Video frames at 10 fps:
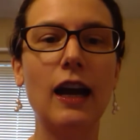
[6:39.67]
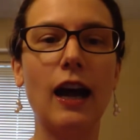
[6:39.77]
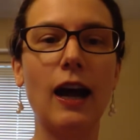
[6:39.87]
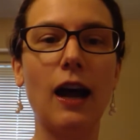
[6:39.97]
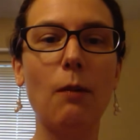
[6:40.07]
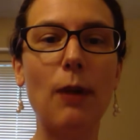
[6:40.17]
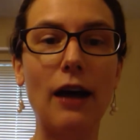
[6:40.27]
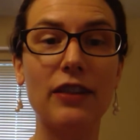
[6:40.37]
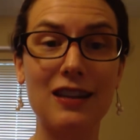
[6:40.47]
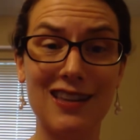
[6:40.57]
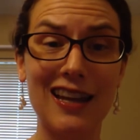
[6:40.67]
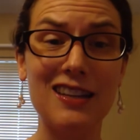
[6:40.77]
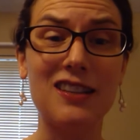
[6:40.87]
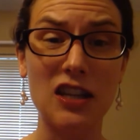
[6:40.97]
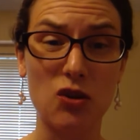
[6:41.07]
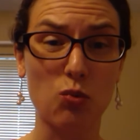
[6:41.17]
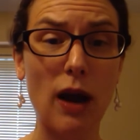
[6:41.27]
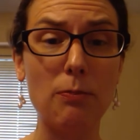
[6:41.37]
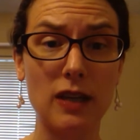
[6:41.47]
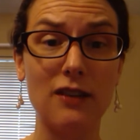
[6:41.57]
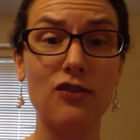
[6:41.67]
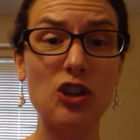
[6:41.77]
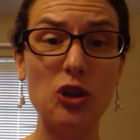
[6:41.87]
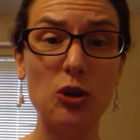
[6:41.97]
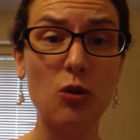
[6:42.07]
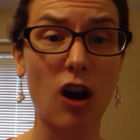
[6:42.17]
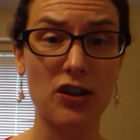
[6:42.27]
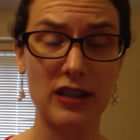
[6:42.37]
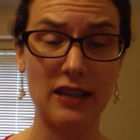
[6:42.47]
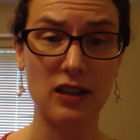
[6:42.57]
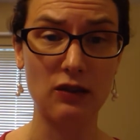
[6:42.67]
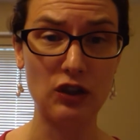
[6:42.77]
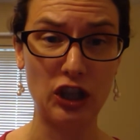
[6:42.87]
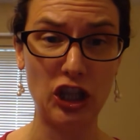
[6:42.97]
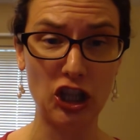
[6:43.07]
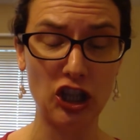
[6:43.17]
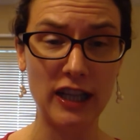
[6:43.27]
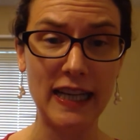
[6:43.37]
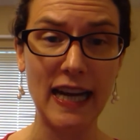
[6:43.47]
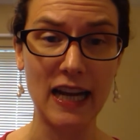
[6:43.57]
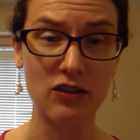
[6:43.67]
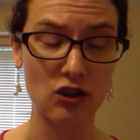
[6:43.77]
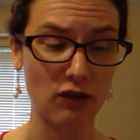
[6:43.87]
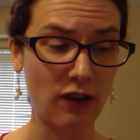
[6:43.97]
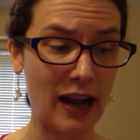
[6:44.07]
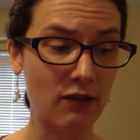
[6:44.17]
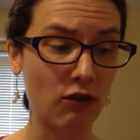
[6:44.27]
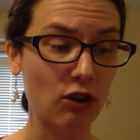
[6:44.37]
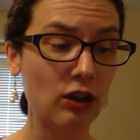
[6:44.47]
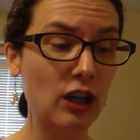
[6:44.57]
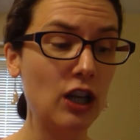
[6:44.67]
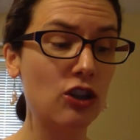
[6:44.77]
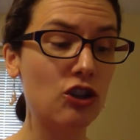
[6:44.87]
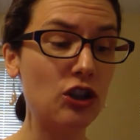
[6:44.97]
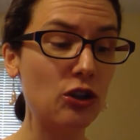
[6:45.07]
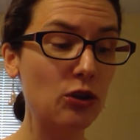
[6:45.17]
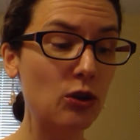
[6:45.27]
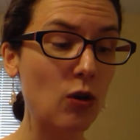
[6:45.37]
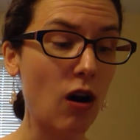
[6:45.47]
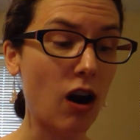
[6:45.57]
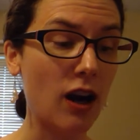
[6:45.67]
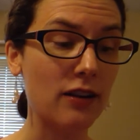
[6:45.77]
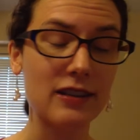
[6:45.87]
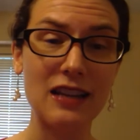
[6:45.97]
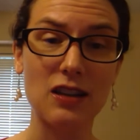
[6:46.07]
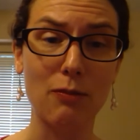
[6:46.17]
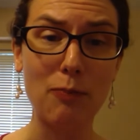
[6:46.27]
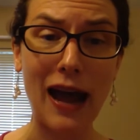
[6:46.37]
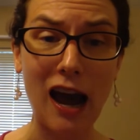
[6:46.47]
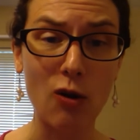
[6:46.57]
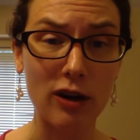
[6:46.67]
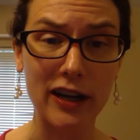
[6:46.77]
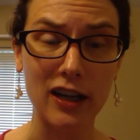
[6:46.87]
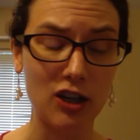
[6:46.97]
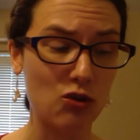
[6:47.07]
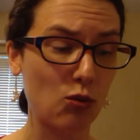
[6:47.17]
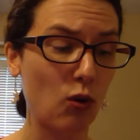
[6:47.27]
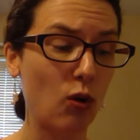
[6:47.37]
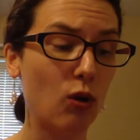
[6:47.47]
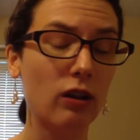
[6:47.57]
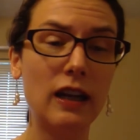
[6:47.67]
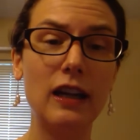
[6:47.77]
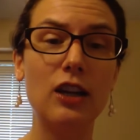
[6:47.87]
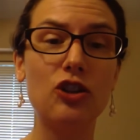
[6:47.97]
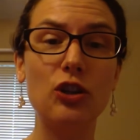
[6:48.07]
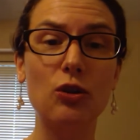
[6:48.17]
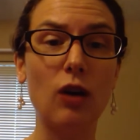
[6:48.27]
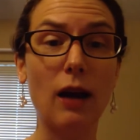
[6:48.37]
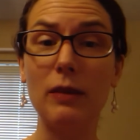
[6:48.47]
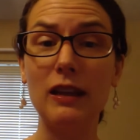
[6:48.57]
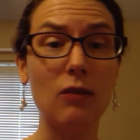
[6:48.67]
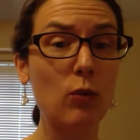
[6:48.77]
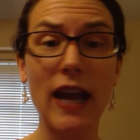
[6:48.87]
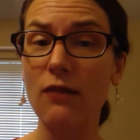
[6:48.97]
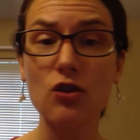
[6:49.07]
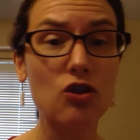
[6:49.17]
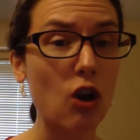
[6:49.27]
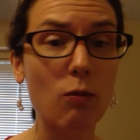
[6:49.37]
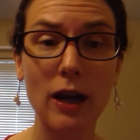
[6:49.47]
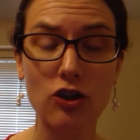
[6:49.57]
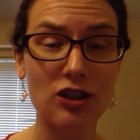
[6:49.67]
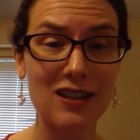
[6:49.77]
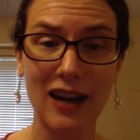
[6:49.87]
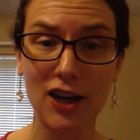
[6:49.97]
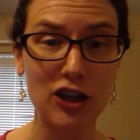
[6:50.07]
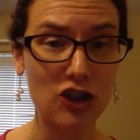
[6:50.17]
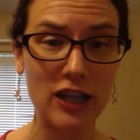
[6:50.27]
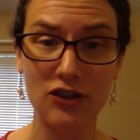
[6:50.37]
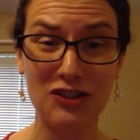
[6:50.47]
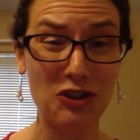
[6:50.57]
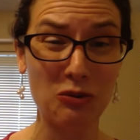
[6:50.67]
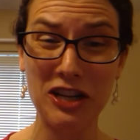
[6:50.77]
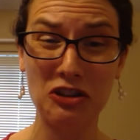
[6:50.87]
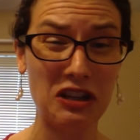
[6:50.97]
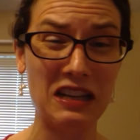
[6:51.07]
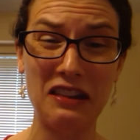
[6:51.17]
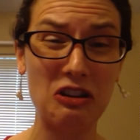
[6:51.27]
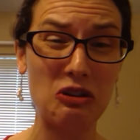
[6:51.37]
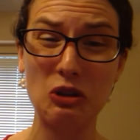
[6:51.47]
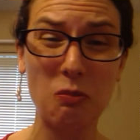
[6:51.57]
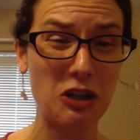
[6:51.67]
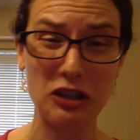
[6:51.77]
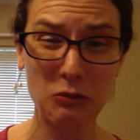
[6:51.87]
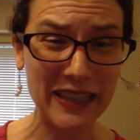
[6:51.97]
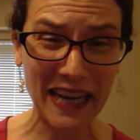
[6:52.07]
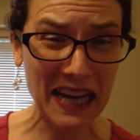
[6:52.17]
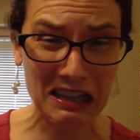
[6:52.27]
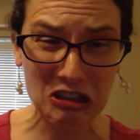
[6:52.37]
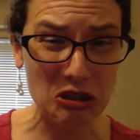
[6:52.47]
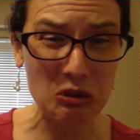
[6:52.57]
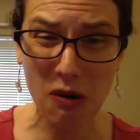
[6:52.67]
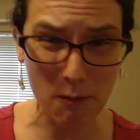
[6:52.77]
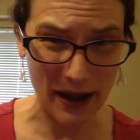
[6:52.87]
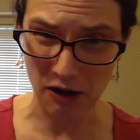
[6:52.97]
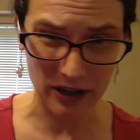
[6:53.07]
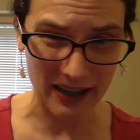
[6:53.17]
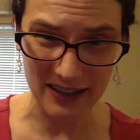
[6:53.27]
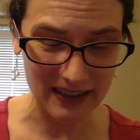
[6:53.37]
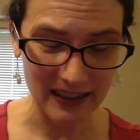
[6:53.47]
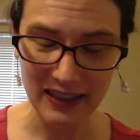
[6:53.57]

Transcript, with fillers: uh, about this that is disruptive to our sense of security and survival, to our sense of power and control. To I mean, we have so much desire to change the situation, and there's so much that we can't do about it.